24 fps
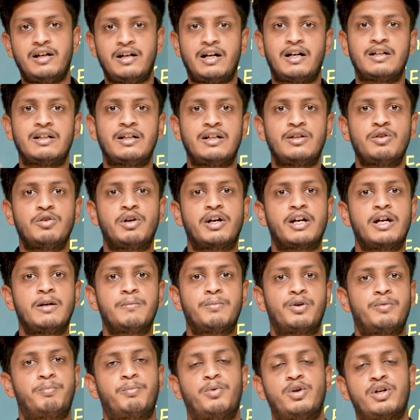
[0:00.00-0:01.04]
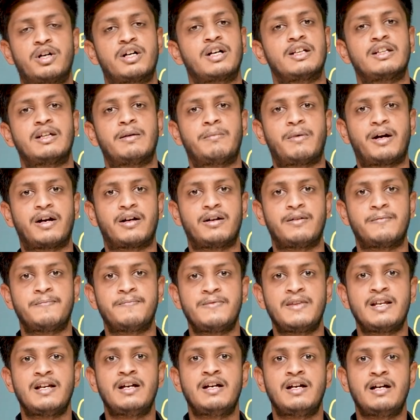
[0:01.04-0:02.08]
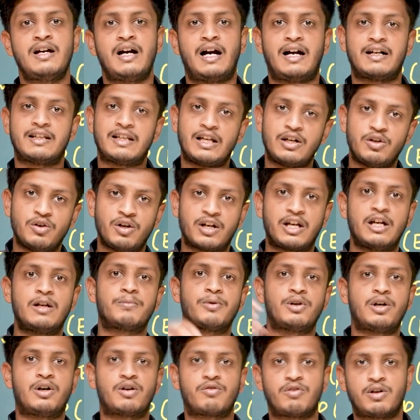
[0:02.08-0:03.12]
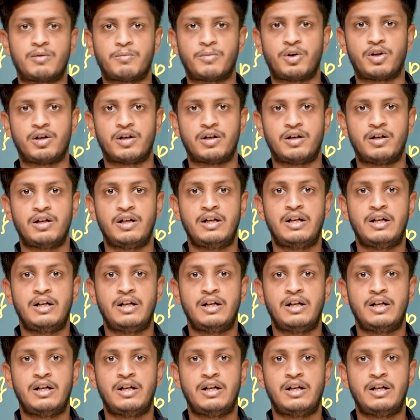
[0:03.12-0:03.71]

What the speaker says: and then you again put it in the bag, and then you again pull out one ball.